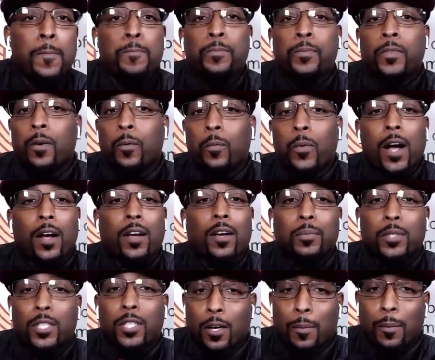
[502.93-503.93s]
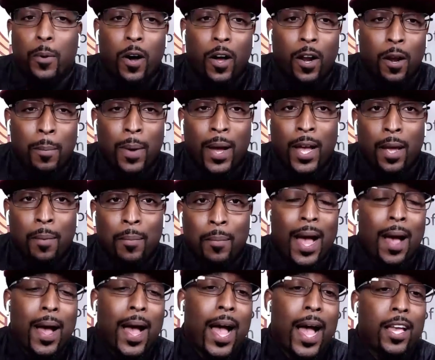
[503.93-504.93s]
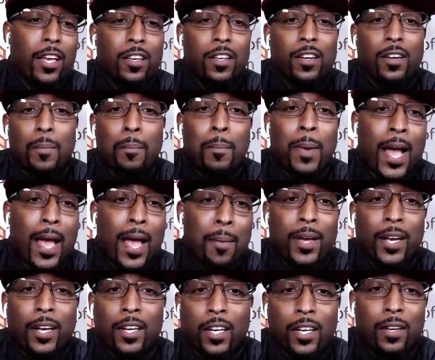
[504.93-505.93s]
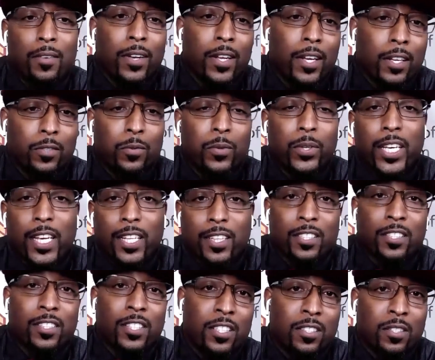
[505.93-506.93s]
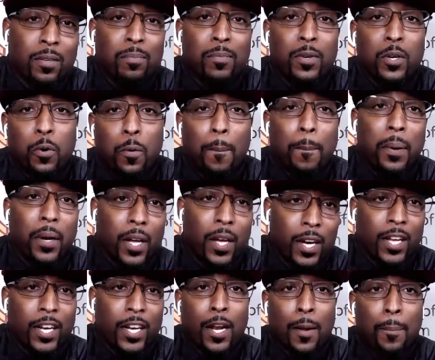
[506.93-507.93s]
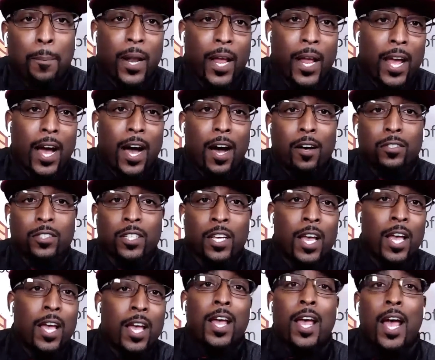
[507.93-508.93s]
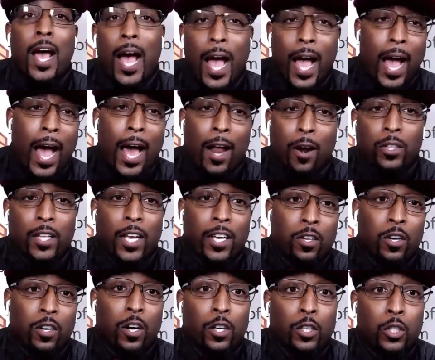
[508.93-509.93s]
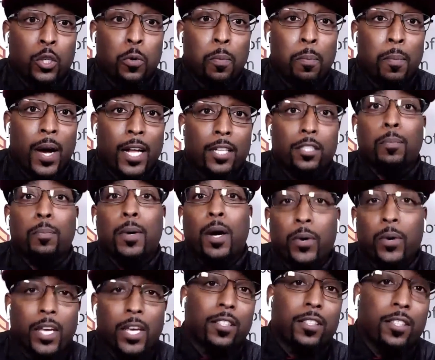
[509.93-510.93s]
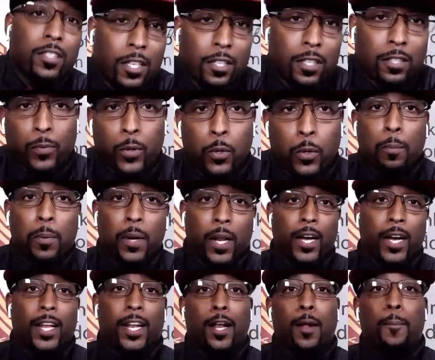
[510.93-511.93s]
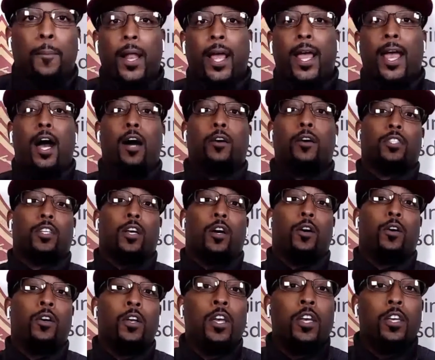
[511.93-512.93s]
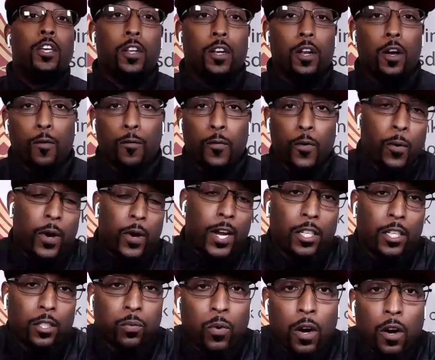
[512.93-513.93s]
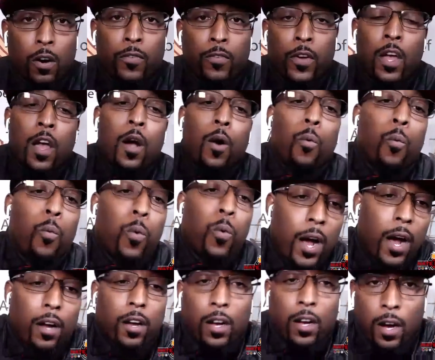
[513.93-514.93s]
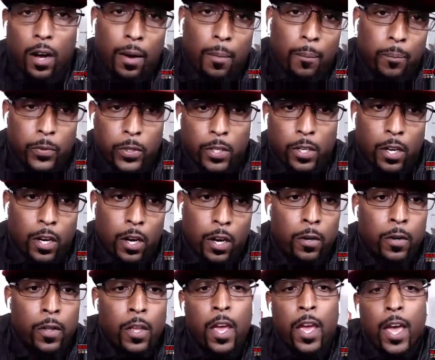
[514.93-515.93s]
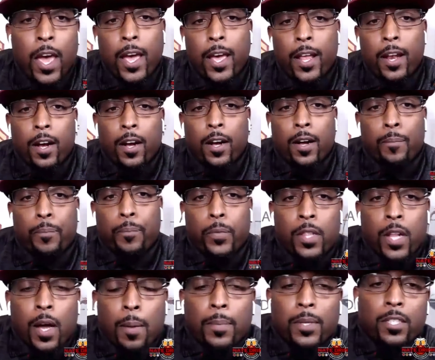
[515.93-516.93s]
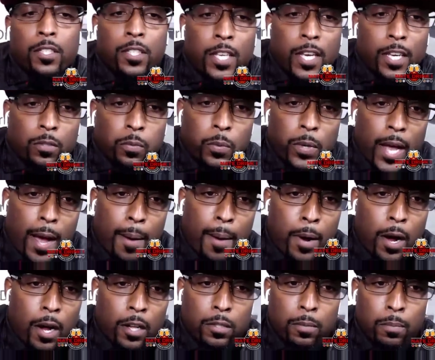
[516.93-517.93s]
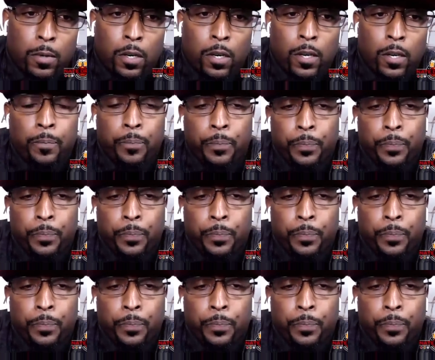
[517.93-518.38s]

welcome to the party, Miami. Miami and Cleveland, we get to see some new blood in the playoffs. I don't think you're going to do much, but we get to see some new blood in the playoffs. So, you know, for what it's worth, welcome, you know. And number six, we got Baltimore.